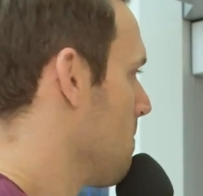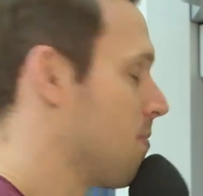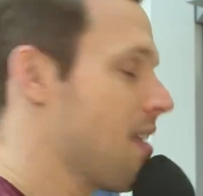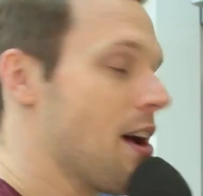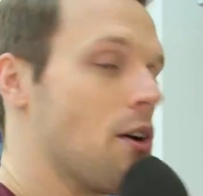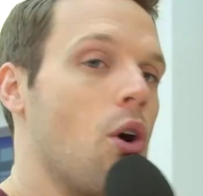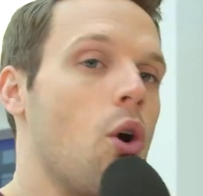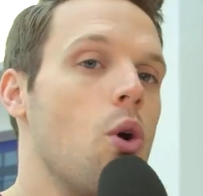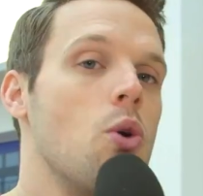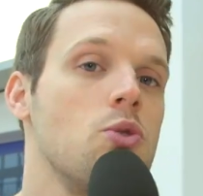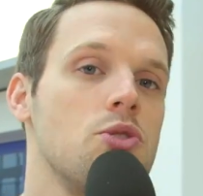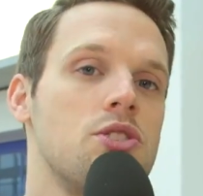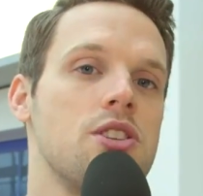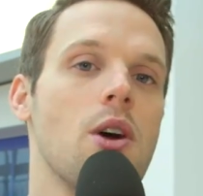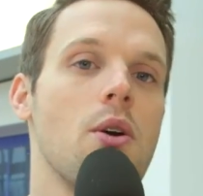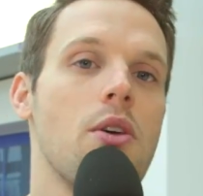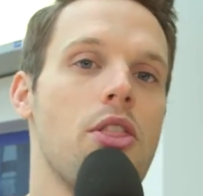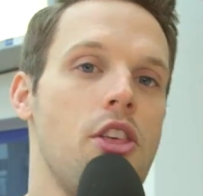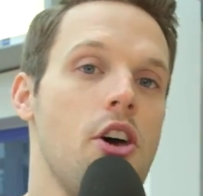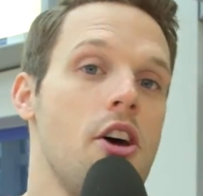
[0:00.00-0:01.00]
There are
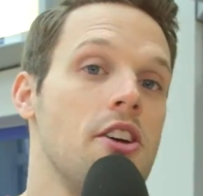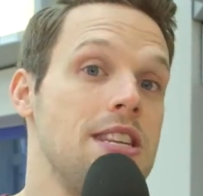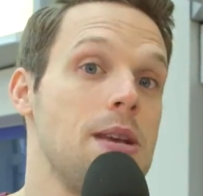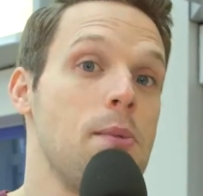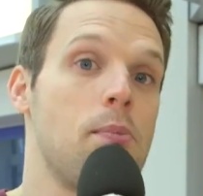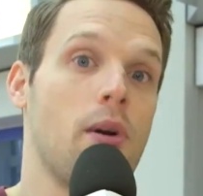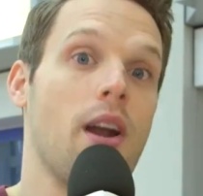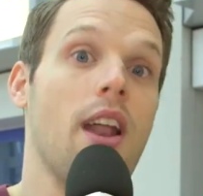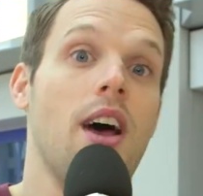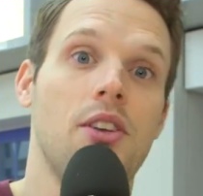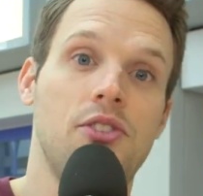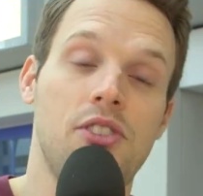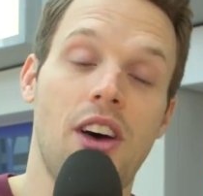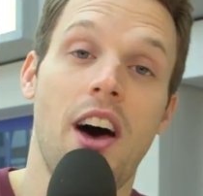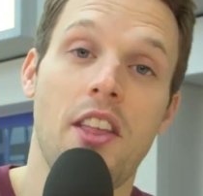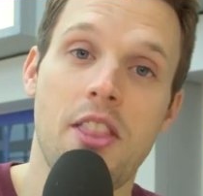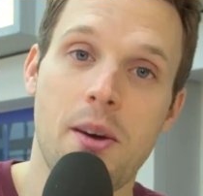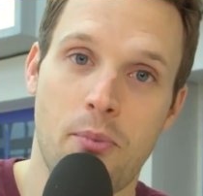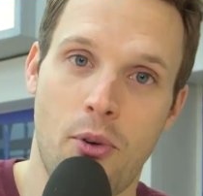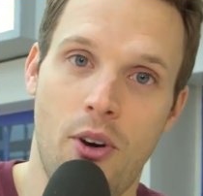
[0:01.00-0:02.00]
also 30-plus
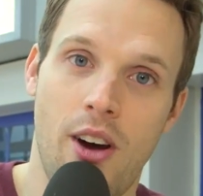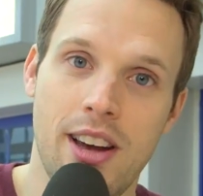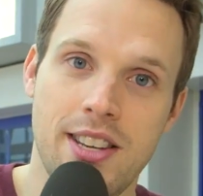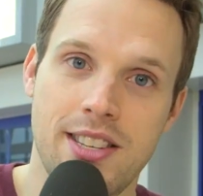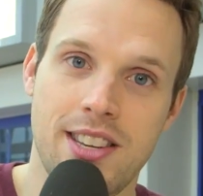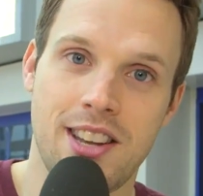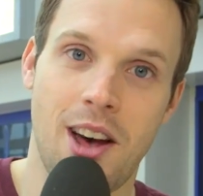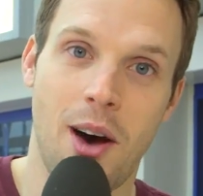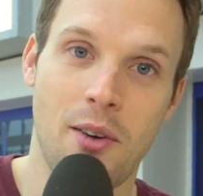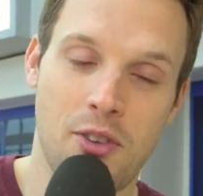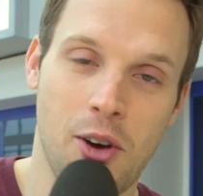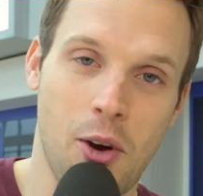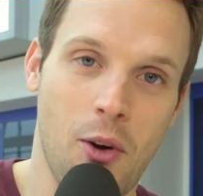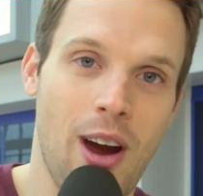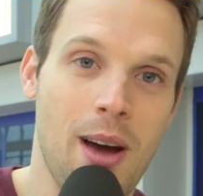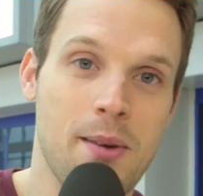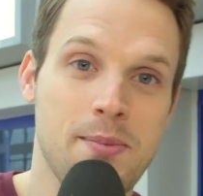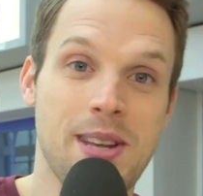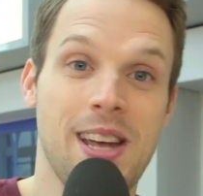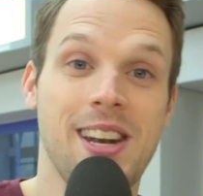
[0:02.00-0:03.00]
other prizes up for
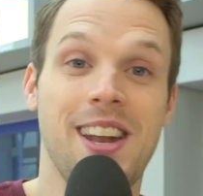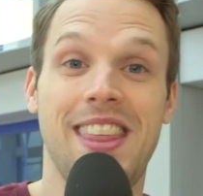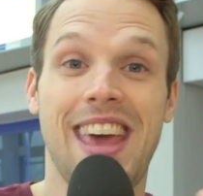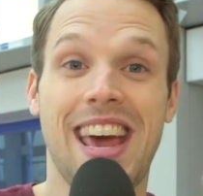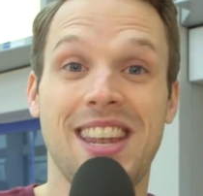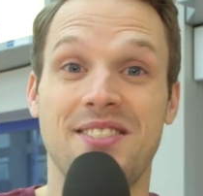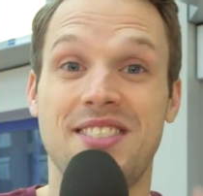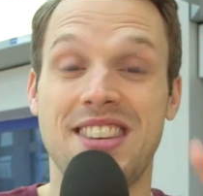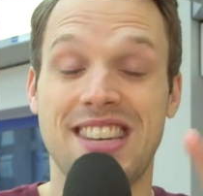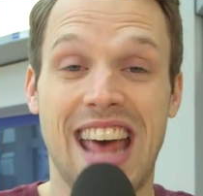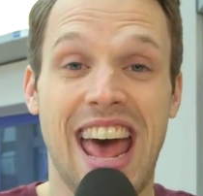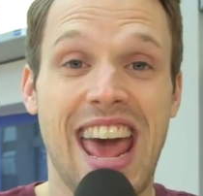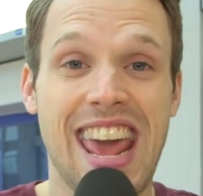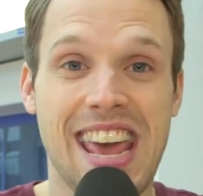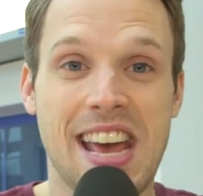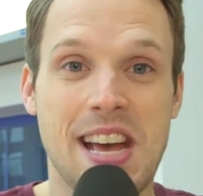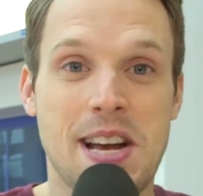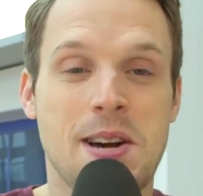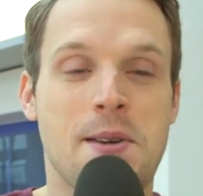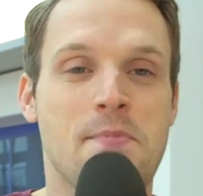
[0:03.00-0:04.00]
grabs. And at the end of
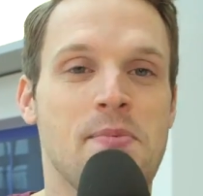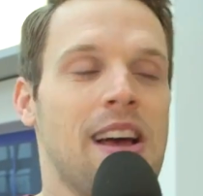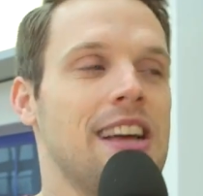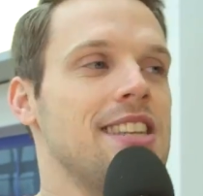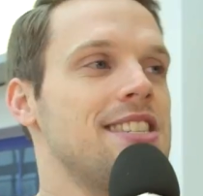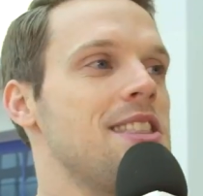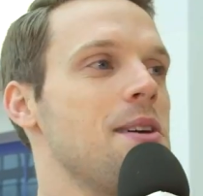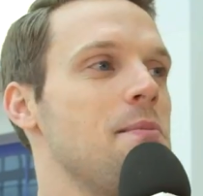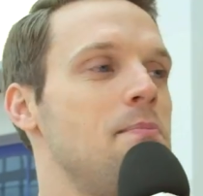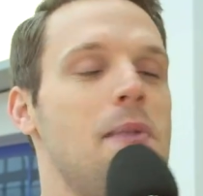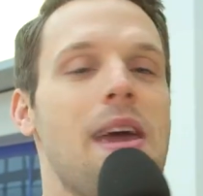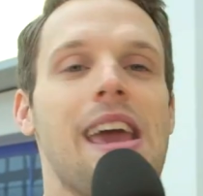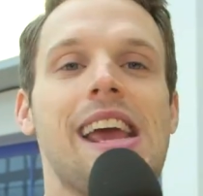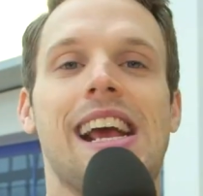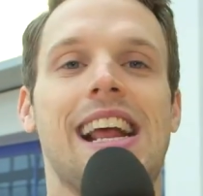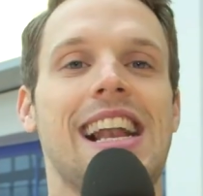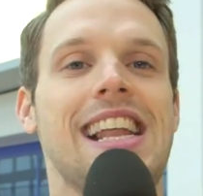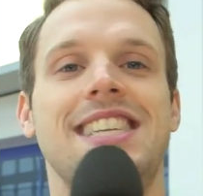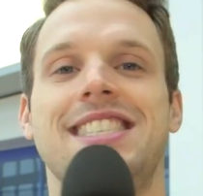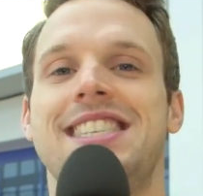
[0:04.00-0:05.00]
today, it's the
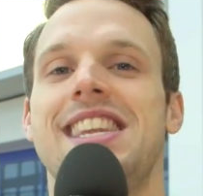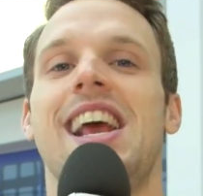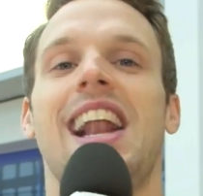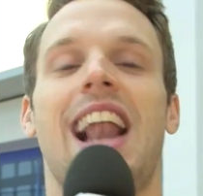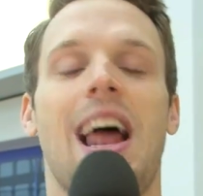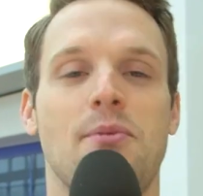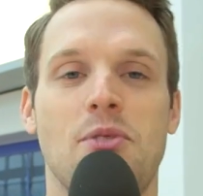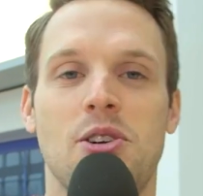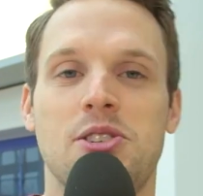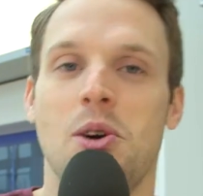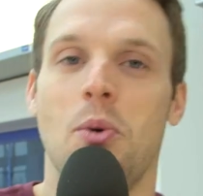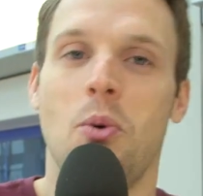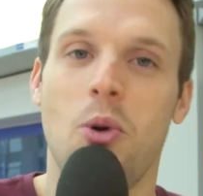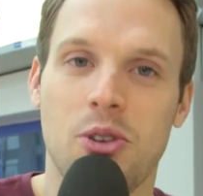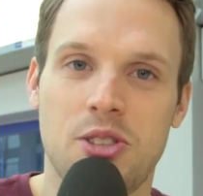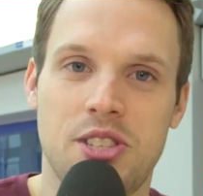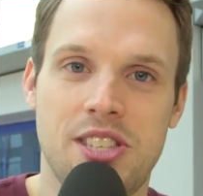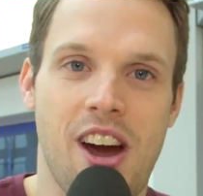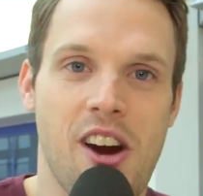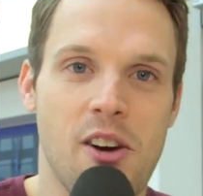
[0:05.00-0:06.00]
big, glitzy, glamorous
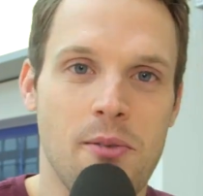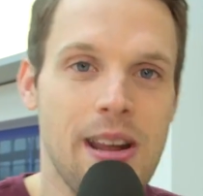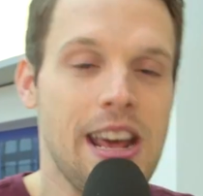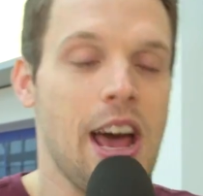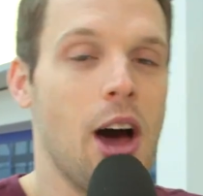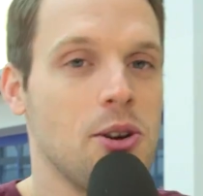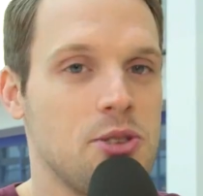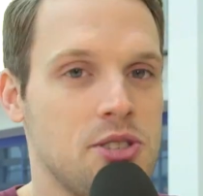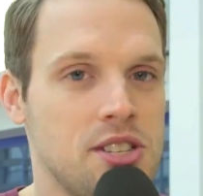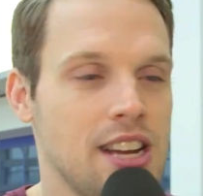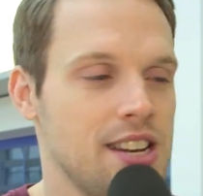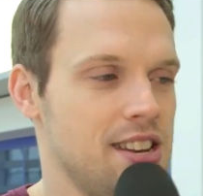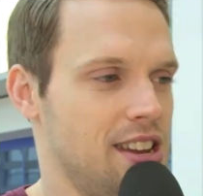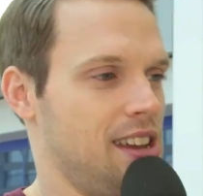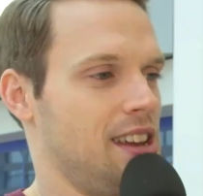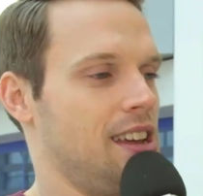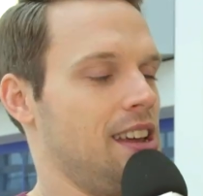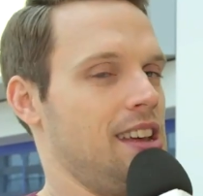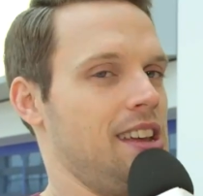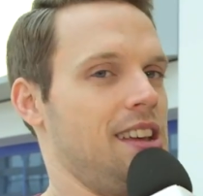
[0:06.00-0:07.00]
award ceremony hosted
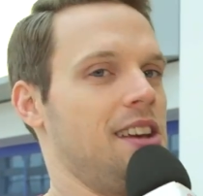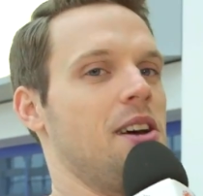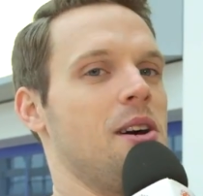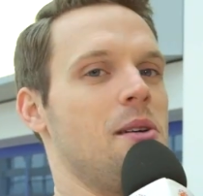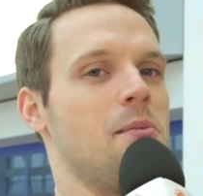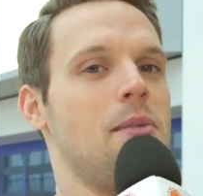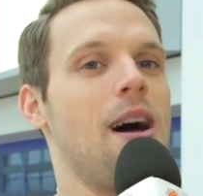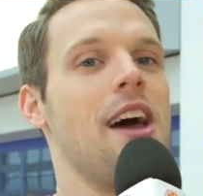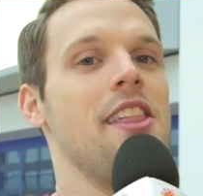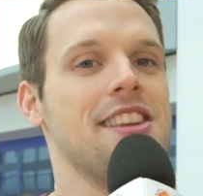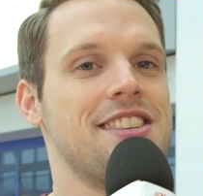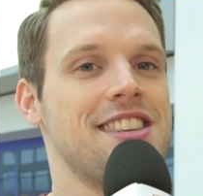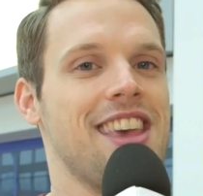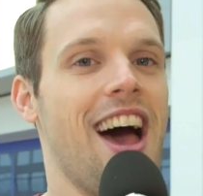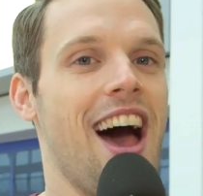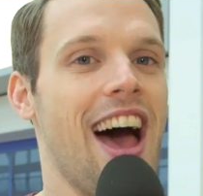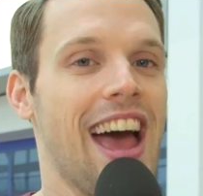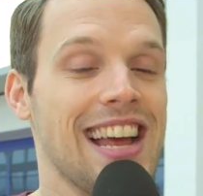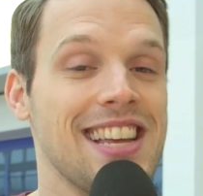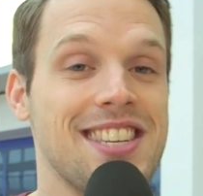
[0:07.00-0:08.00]
by this
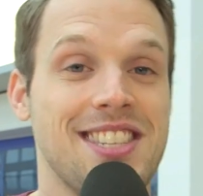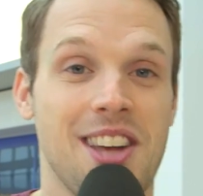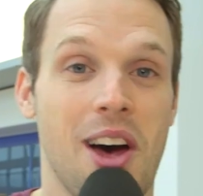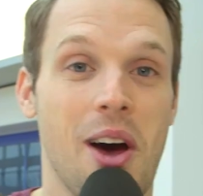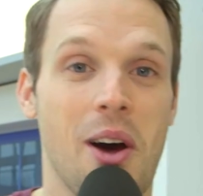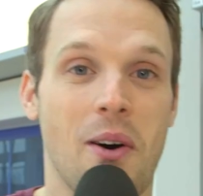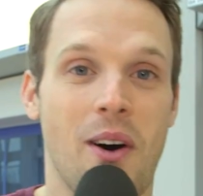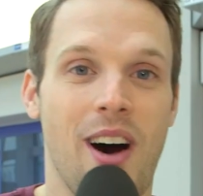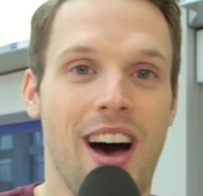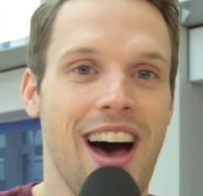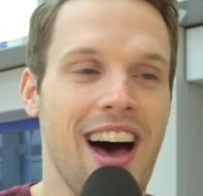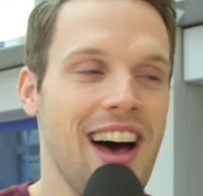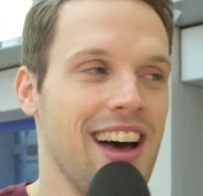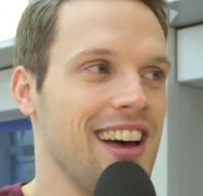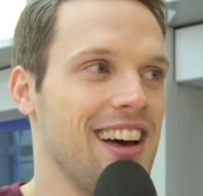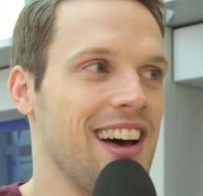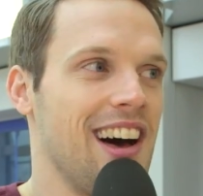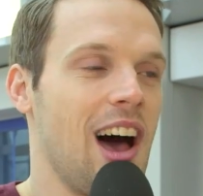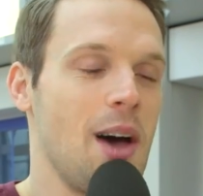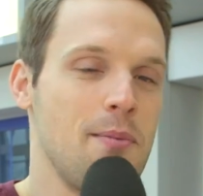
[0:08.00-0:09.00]
guy. So
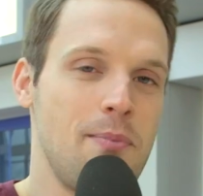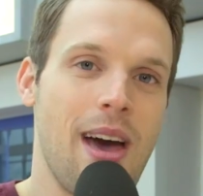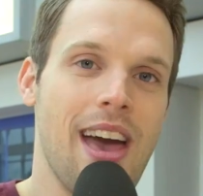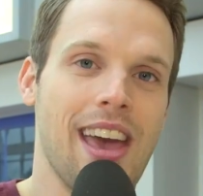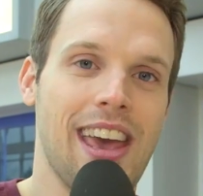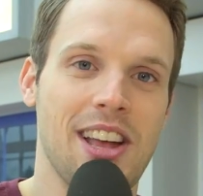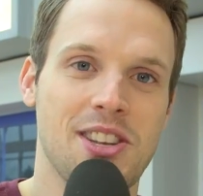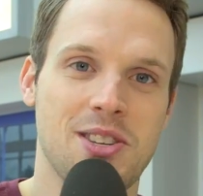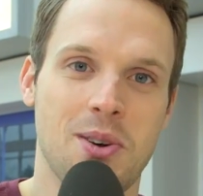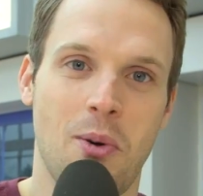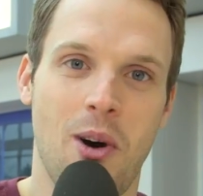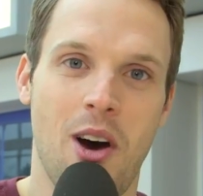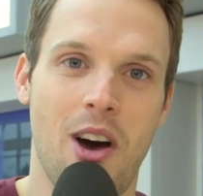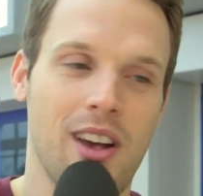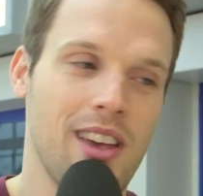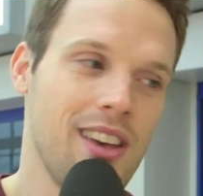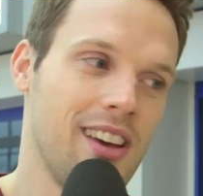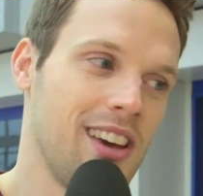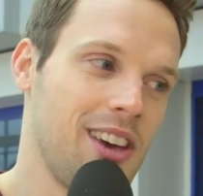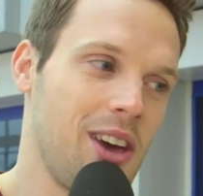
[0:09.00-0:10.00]
I better get to
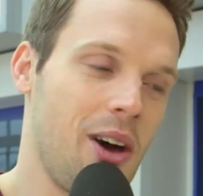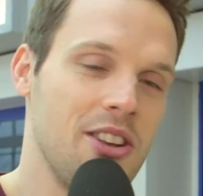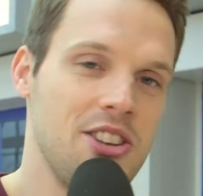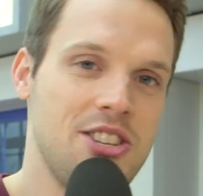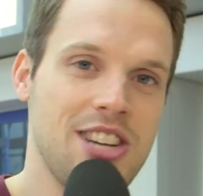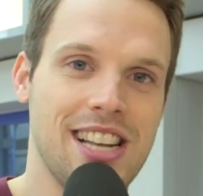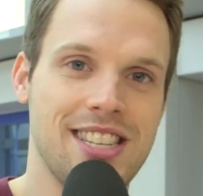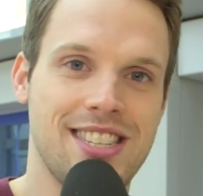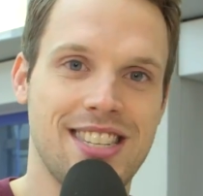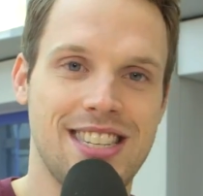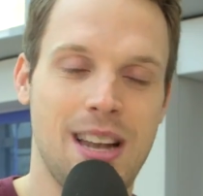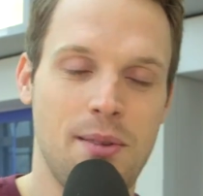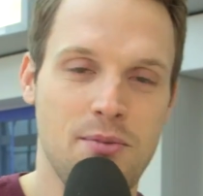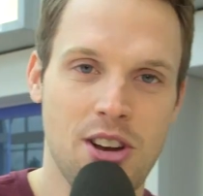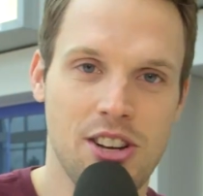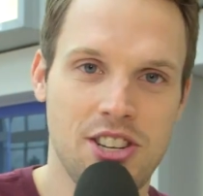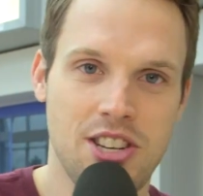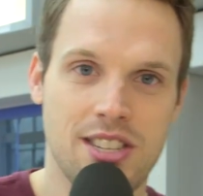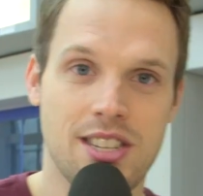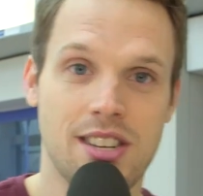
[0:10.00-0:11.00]
work, go and chat to the sub
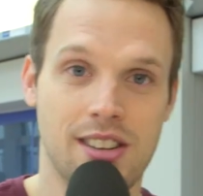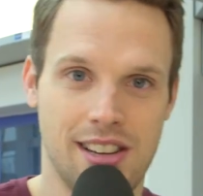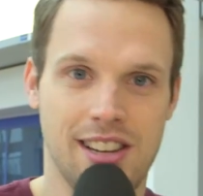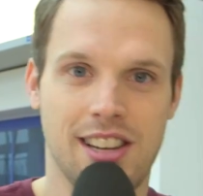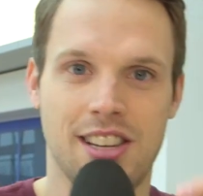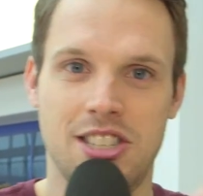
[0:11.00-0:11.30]
judges.